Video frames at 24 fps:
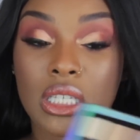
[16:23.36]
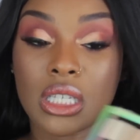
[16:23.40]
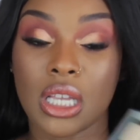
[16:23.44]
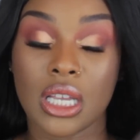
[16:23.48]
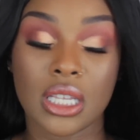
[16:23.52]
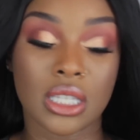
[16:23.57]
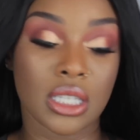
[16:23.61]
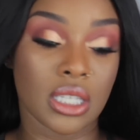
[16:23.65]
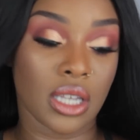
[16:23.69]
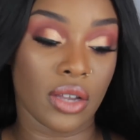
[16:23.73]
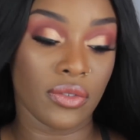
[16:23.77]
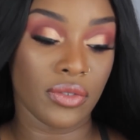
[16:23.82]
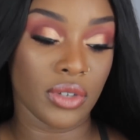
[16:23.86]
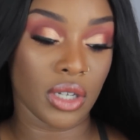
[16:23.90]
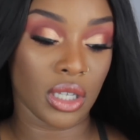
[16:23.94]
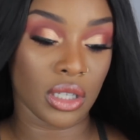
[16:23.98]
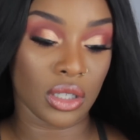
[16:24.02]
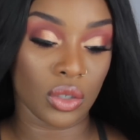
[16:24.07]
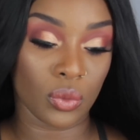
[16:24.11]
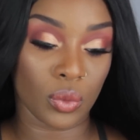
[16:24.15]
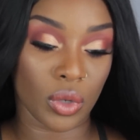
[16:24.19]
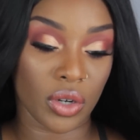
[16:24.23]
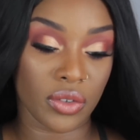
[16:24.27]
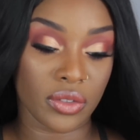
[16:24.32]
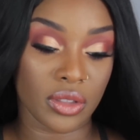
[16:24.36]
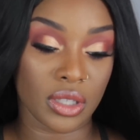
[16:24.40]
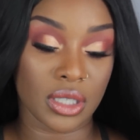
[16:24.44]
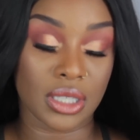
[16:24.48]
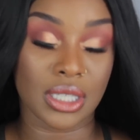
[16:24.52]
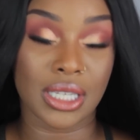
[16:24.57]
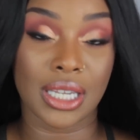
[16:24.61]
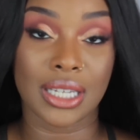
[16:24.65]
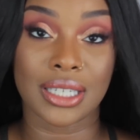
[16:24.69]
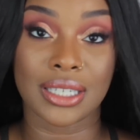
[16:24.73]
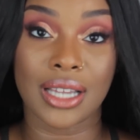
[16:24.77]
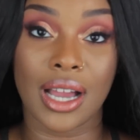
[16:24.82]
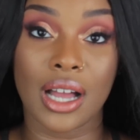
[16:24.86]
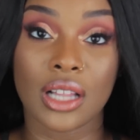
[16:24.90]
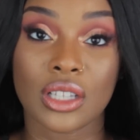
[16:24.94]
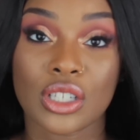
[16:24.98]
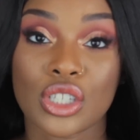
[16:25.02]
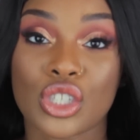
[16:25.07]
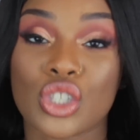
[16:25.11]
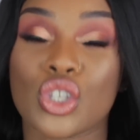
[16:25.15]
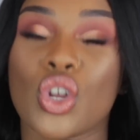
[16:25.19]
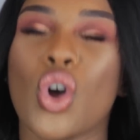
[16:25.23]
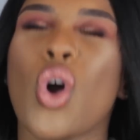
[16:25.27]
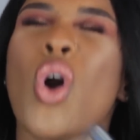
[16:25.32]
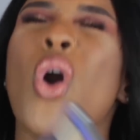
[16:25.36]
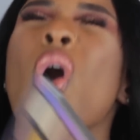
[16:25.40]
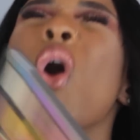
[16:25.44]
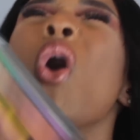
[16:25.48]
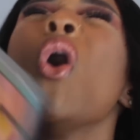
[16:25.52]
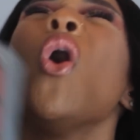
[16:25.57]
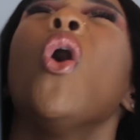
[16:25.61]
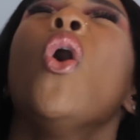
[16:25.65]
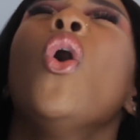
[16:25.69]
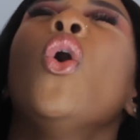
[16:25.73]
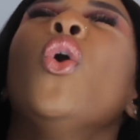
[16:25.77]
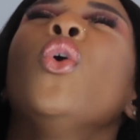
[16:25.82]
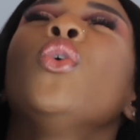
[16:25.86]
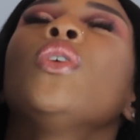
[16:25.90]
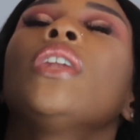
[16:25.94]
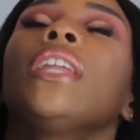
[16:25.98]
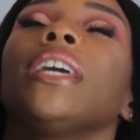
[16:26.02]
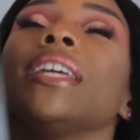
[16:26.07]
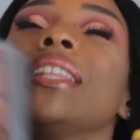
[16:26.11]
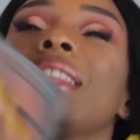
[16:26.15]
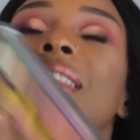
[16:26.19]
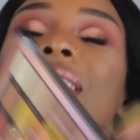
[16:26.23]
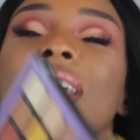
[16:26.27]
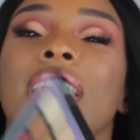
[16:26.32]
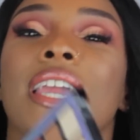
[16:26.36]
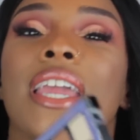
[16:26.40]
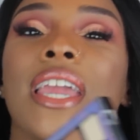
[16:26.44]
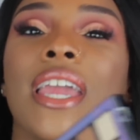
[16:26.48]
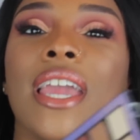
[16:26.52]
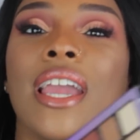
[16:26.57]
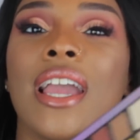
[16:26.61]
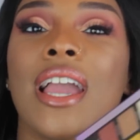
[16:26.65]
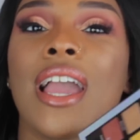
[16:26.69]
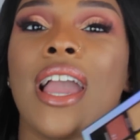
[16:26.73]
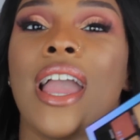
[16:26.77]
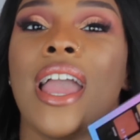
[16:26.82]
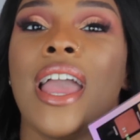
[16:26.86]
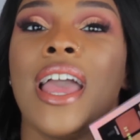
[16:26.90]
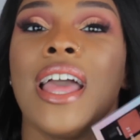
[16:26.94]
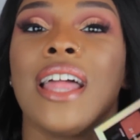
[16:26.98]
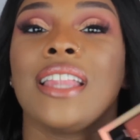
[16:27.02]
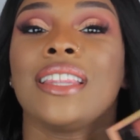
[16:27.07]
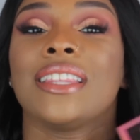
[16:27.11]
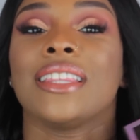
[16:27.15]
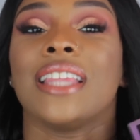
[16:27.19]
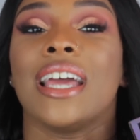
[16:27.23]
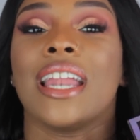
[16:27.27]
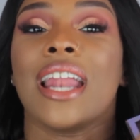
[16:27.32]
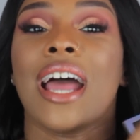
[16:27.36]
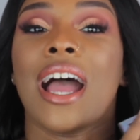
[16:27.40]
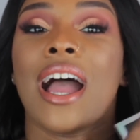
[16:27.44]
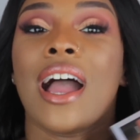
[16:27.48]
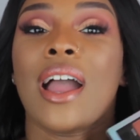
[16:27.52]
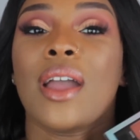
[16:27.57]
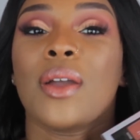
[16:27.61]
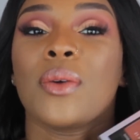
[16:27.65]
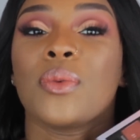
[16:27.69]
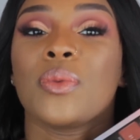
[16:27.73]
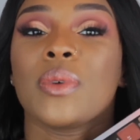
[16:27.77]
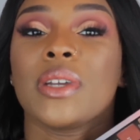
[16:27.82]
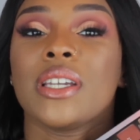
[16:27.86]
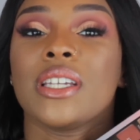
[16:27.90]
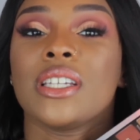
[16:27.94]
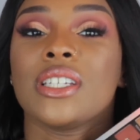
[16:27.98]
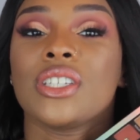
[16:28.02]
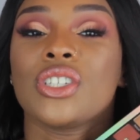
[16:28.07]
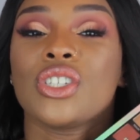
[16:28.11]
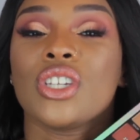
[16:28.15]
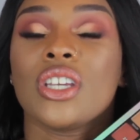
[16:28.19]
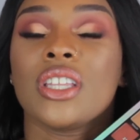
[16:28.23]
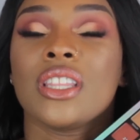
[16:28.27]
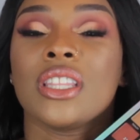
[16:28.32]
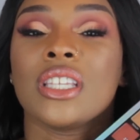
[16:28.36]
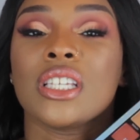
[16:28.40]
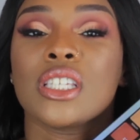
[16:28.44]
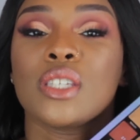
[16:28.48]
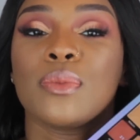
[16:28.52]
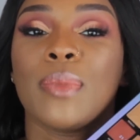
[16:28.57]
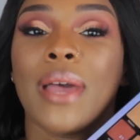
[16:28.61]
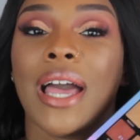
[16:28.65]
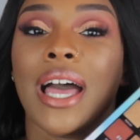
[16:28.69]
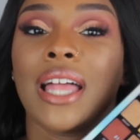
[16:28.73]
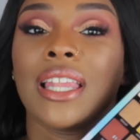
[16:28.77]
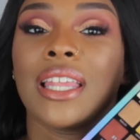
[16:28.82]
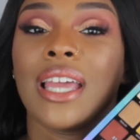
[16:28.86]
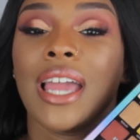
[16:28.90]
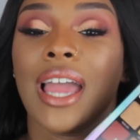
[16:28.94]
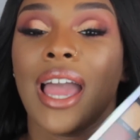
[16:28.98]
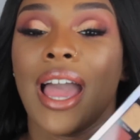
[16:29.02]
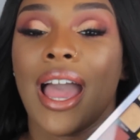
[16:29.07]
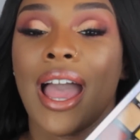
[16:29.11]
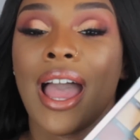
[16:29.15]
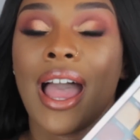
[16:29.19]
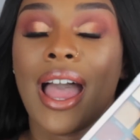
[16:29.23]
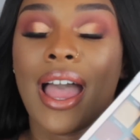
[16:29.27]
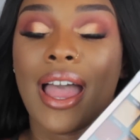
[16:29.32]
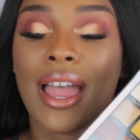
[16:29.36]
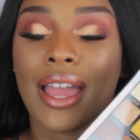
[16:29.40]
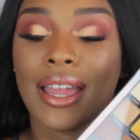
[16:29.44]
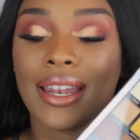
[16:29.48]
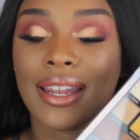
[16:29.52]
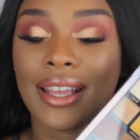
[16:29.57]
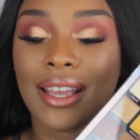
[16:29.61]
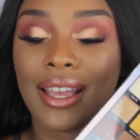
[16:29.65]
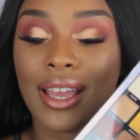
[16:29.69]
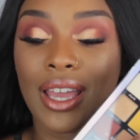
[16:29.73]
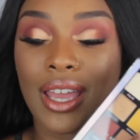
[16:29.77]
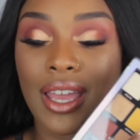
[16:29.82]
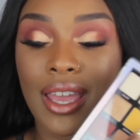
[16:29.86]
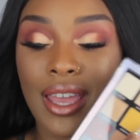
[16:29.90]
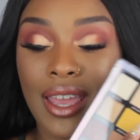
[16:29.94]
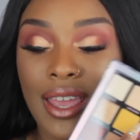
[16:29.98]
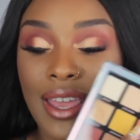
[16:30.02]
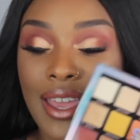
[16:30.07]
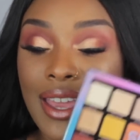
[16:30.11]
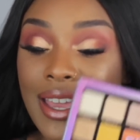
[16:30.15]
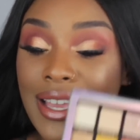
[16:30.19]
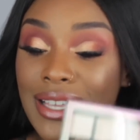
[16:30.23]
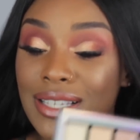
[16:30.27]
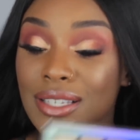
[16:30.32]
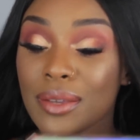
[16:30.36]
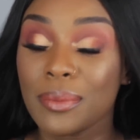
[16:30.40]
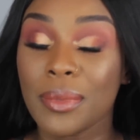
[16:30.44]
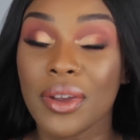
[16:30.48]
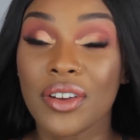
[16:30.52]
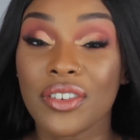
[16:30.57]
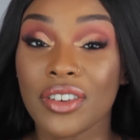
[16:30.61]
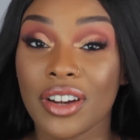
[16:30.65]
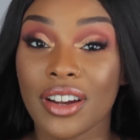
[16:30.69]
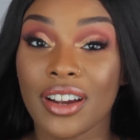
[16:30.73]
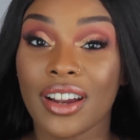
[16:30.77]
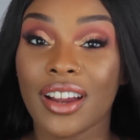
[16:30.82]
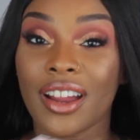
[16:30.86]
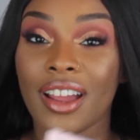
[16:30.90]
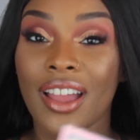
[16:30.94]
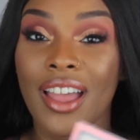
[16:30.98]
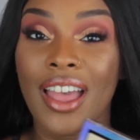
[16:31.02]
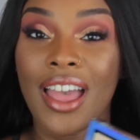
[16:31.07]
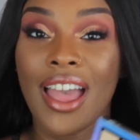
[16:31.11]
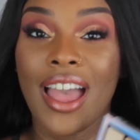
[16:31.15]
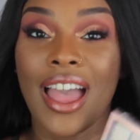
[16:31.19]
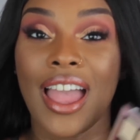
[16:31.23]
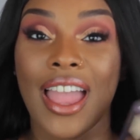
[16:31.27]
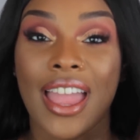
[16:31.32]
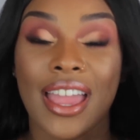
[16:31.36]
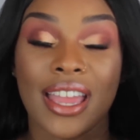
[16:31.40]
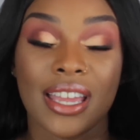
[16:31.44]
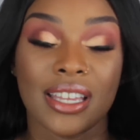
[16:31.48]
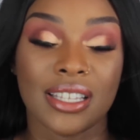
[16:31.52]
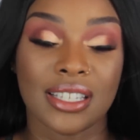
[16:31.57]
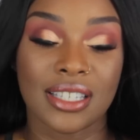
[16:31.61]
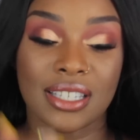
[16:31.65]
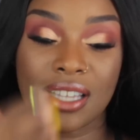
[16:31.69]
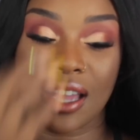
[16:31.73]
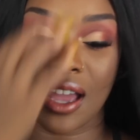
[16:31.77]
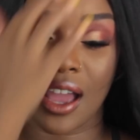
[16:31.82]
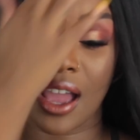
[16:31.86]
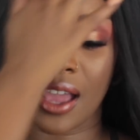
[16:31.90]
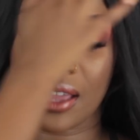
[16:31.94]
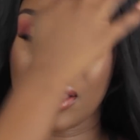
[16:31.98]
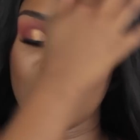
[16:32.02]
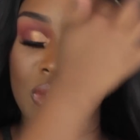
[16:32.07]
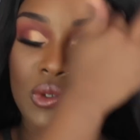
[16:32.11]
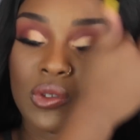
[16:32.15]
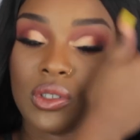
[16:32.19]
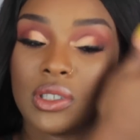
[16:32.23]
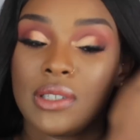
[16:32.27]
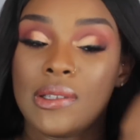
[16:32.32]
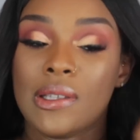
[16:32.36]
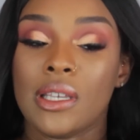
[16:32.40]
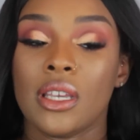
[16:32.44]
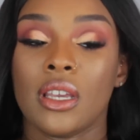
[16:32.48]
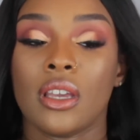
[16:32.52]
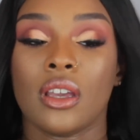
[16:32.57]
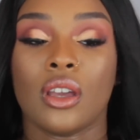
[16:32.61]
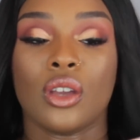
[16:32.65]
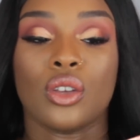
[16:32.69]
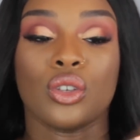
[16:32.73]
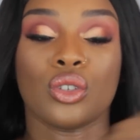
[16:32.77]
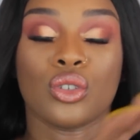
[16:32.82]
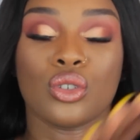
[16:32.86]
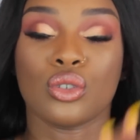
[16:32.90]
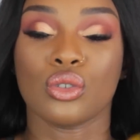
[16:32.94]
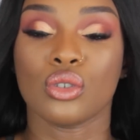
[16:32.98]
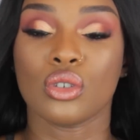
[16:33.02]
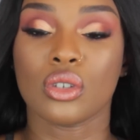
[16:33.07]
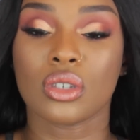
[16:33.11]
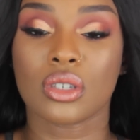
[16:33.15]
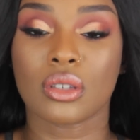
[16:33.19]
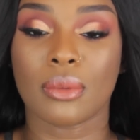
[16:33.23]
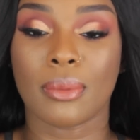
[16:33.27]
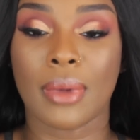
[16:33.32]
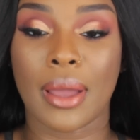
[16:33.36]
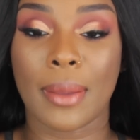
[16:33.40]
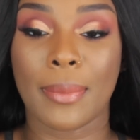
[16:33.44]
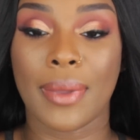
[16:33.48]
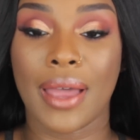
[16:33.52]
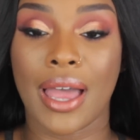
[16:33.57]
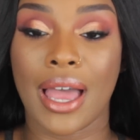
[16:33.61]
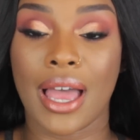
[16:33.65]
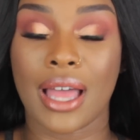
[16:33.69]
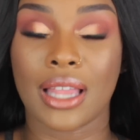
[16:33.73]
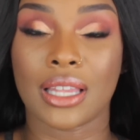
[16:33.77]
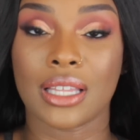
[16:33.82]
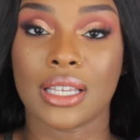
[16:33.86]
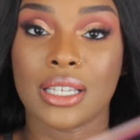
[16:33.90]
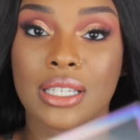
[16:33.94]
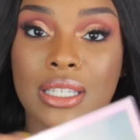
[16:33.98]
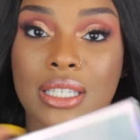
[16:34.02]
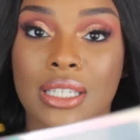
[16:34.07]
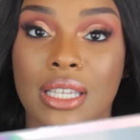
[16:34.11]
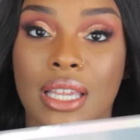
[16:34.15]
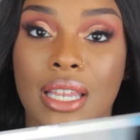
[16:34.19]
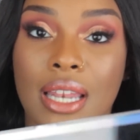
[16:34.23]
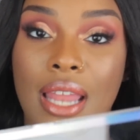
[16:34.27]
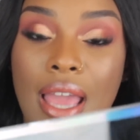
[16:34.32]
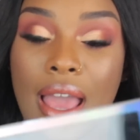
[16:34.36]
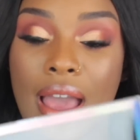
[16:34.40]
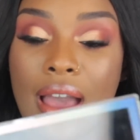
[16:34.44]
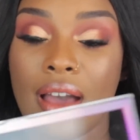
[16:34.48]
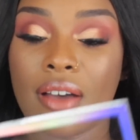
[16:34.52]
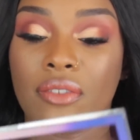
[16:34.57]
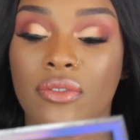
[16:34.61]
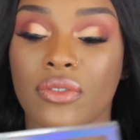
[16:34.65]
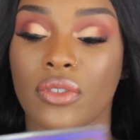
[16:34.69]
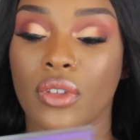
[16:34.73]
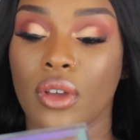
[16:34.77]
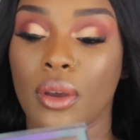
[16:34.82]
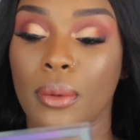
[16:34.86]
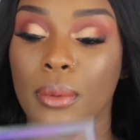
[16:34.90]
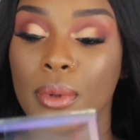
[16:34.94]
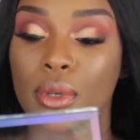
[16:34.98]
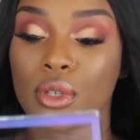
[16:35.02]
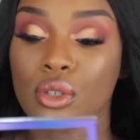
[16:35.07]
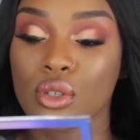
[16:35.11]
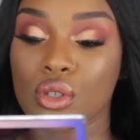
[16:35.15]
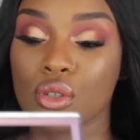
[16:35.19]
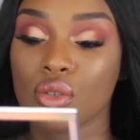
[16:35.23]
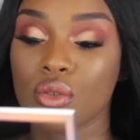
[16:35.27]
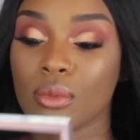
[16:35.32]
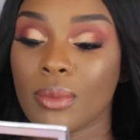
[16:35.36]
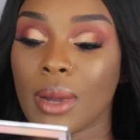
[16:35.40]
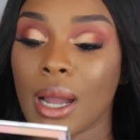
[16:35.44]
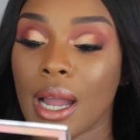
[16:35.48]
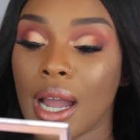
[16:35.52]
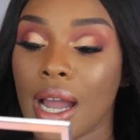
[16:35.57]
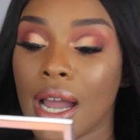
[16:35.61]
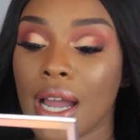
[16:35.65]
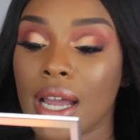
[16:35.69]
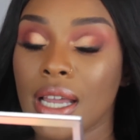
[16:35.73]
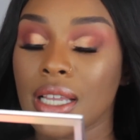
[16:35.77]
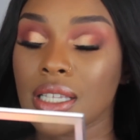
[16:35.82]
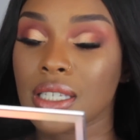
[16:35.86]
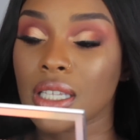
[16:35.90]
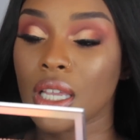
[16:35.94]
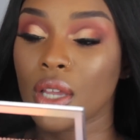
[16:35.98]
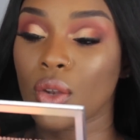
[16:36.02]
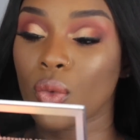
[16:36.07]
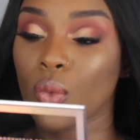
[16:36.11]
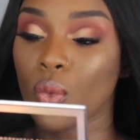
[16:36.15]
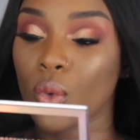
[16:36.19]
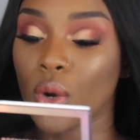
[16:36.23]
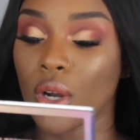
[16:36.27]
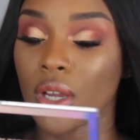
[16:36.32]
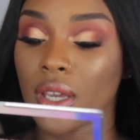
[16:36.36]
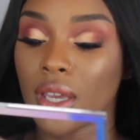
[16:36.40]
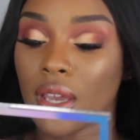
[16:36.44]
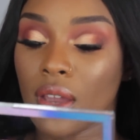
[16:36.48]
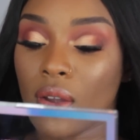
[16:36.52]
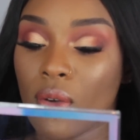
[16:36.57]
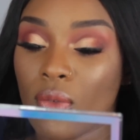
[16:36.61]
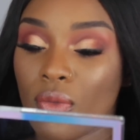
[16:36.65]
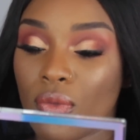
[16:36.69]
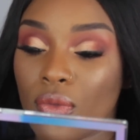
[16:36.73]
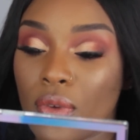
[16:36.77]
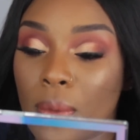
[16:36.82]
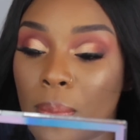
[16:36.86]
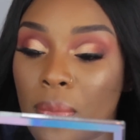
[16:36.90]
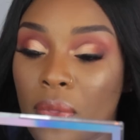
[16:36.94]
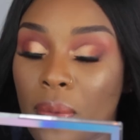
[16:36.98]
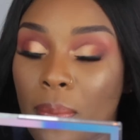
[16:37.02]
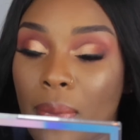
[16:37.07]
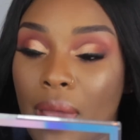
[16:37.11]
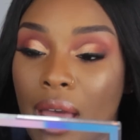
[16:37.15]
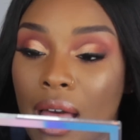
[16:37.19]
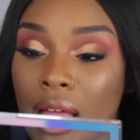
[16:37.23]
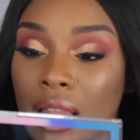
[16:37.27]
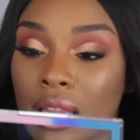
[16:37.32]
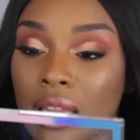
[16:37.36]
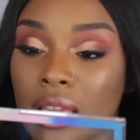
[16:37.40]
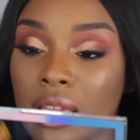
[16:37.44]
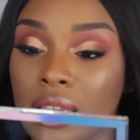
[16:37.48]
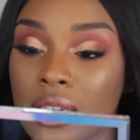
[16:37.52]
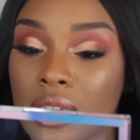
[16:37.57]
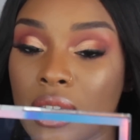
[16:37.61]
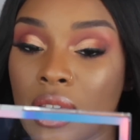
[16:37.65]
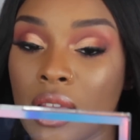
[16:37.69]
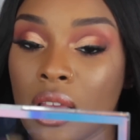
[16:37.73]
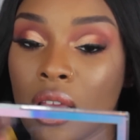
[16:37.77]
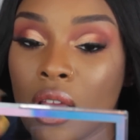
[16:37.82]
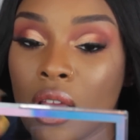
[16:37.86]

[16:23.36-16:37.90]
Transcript: is definitely worth the $10. The only thing that I wish this palette had is a mirror. And I usually use my palettes and have them to my eyes and working from the palette